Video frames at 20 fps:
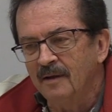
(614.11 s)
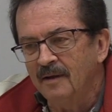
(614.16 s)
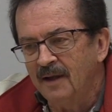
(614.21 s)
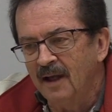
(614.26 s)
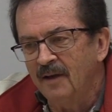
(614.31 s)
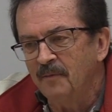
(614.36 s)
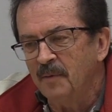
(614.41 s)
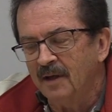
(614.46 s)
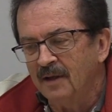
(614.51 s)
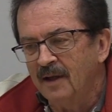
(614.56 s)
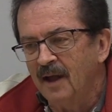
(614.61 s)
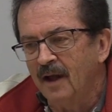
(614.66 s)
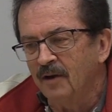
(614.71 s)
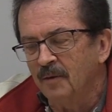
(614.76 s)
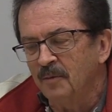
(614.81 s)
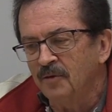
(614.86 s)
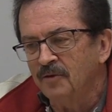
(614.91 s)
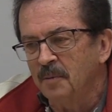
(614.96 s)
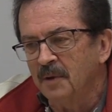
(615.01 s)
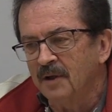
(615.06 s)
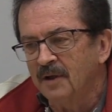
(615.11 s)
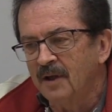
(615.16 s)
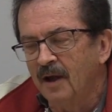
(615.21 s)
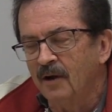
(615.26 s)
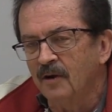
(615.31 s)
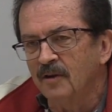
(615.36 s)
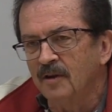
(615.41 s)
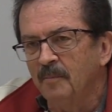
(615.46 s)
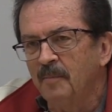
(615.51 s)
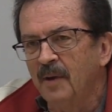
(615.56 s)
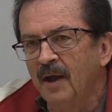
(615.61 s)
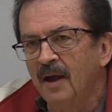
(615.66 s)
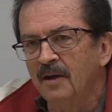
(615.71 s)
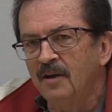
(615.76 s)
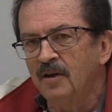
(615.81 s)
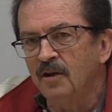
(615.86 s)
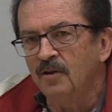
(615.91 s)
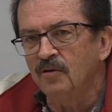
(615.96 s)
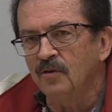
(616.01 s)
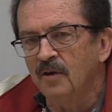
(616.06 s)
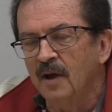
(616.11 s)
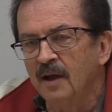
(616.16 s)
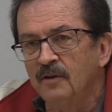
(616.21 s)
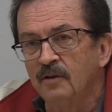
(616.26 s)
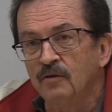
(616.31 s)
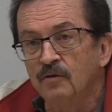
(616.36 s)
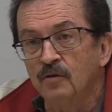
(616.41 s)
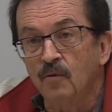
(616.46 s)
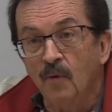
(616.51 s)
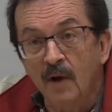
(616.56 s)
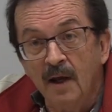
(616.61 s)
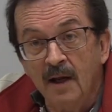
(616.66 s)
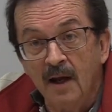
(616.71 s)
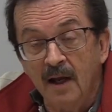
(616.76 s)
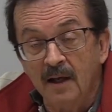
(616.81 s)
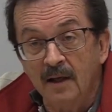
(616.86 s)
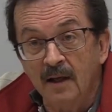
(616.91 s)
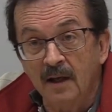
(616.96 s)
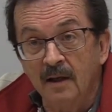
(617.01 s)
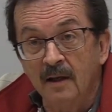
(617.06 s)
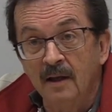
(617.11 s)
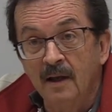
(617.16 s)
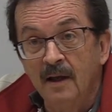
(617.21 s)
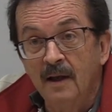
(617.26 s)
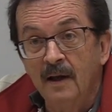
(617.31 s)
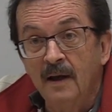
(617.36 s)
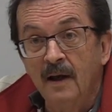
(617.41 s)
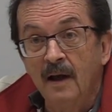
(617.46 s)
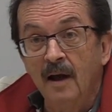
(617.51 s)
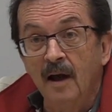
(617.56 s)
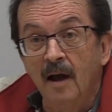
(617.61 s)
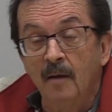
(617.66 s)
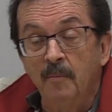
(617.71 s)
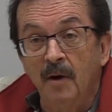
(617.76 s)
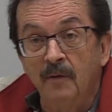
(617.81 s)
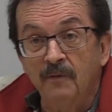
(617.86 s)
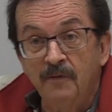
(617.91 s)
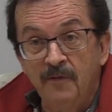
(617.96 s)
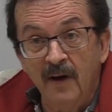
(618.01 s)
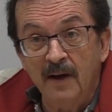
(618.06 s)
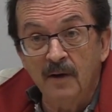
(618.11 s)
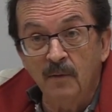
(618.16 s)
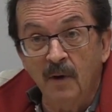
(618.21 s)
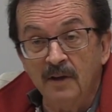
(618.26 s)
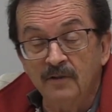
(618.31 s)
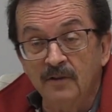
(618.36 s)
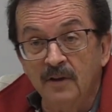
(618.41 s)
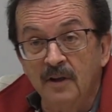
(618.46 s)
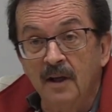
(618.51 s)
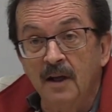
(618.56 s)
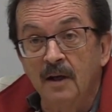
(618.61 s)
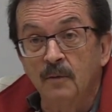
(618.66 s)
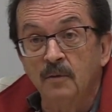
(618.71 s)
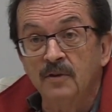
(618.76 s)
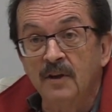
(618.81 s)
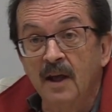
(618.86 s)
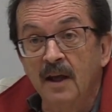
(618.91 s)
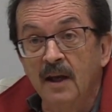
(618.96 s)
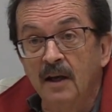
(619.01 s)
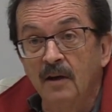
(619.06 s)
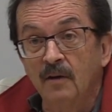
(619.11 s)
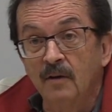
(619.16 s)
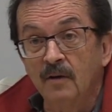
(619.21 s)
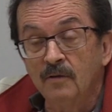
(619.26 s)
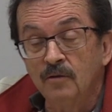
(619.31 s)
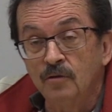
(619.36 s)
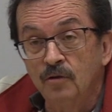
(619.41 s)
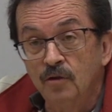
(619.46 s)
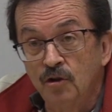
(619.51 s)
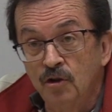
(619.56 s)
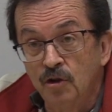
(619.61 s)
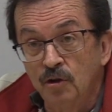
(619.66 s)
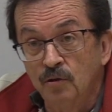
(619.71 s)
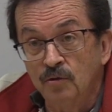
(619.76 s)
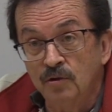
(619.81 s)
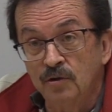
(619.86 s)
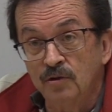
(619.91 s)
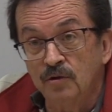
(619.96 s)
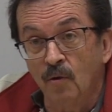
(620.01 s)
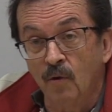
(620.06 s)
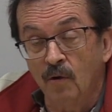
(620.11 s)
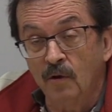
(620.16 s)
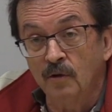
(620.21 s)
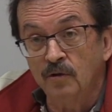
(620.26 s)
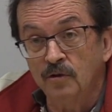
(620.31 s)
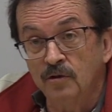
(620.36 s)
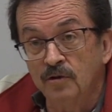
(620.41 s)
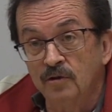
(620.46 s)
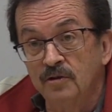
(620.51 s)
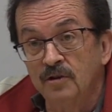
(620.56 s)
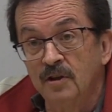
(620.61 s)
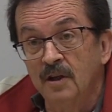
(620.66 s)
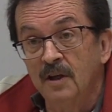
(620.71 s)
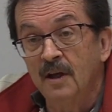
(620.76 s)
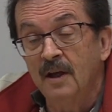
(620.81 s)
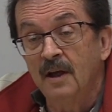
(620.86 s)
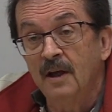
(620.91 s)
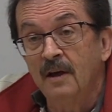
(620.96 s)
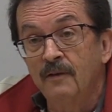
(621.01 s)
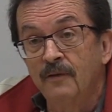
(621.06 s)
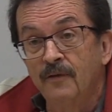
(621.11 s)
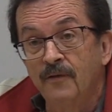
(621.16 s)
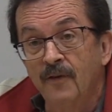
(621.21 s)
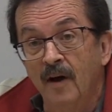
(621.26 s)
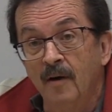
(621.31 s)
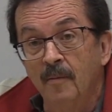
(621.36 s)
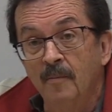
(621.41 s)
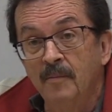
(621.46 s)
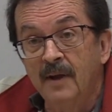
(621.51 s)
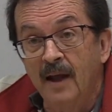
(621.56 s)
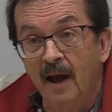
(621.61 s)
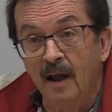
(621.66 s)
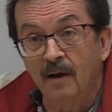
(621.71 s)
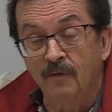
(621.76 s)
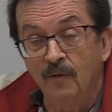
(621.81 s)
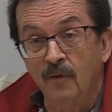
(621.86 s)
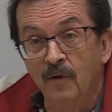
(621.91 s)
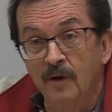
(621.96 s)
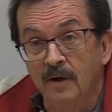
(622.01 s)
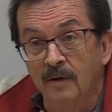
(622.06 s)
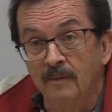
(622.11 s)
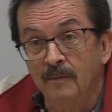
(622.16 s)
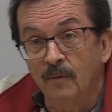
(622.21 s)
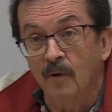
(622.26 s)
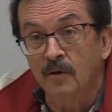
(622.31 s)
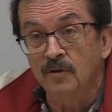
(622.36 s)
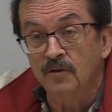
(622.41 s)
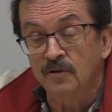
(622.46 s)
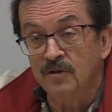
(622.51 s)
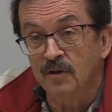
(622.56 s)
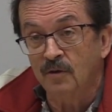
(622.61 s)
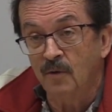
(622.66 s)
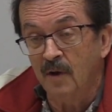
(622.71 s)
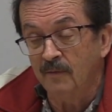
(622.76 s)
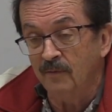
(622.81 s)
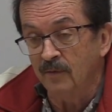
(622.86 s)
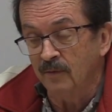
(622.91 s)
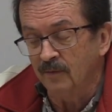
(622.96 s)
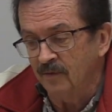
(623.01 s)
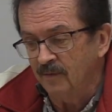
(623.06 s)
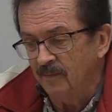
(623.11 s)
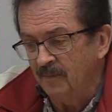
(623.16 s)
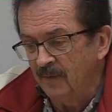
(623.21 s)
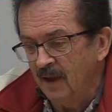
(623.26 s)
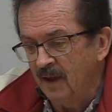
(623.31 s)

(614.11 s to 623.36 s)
Dave McTaggart, Mr. McTaggart, the band teacher, had this great idea about fundraising, and it was getting oranges from California, oranges and grapefruits.